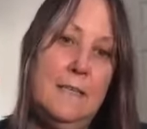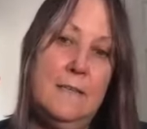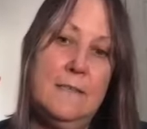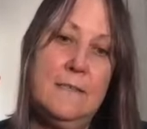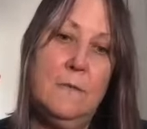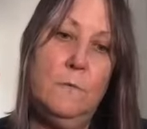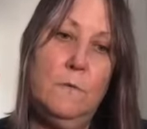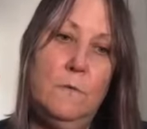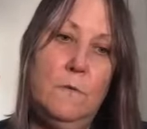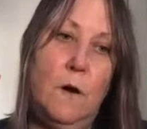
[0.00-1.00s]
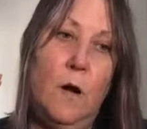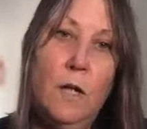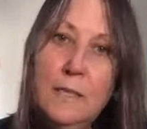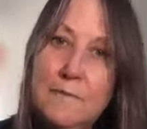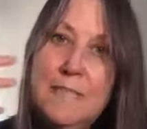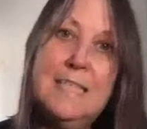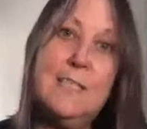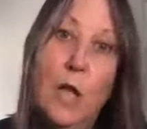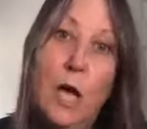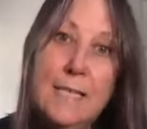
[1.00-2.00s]
So all of these
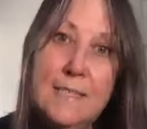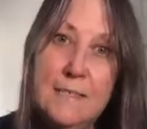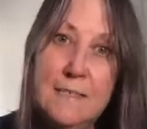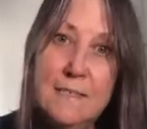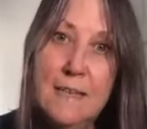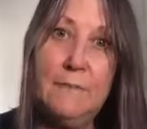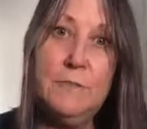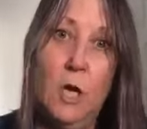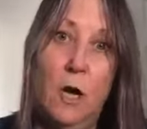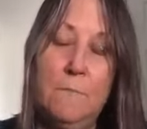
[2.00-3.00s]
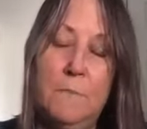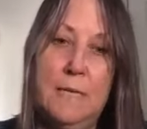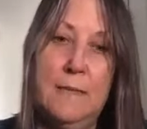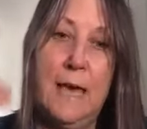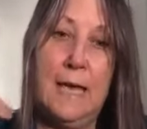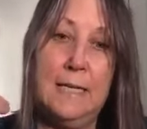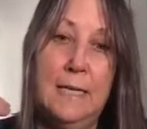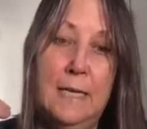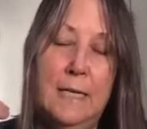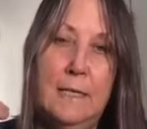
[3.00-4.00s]
losses have taught me that
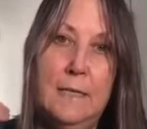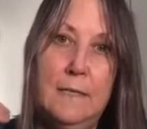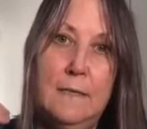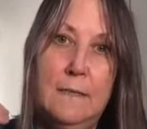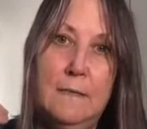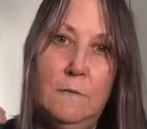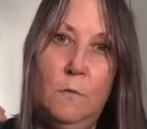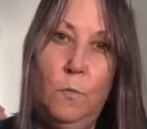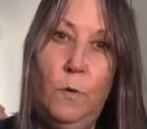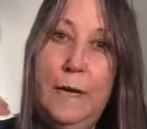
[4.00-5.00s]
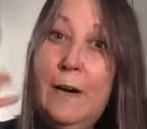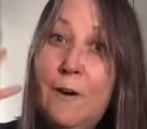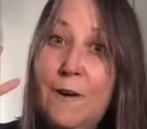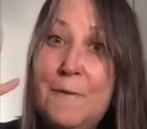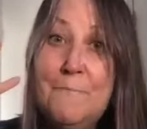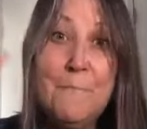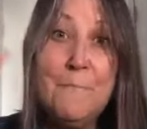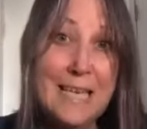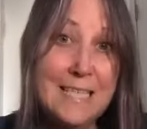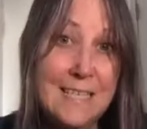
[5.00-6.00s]
we are
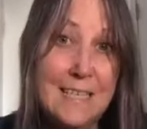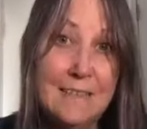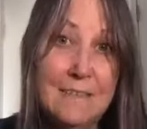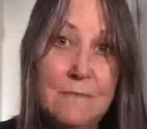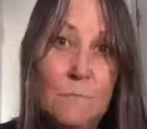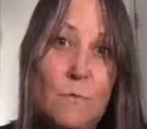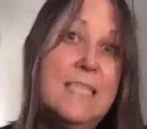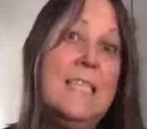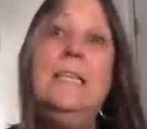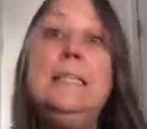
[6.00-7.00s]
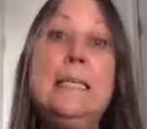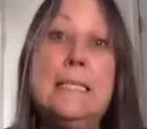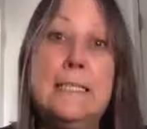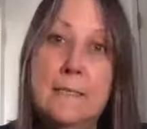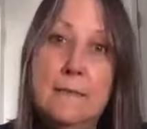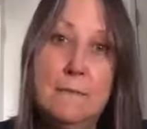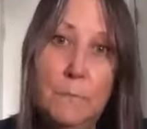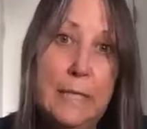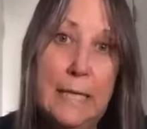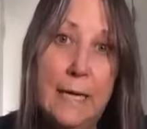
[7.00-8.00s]
amazing, resilient
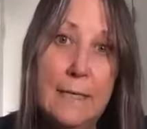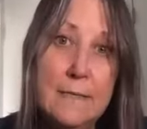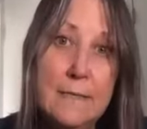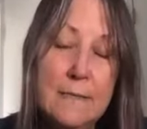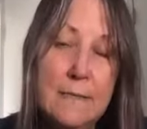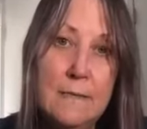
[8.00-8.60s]
beings.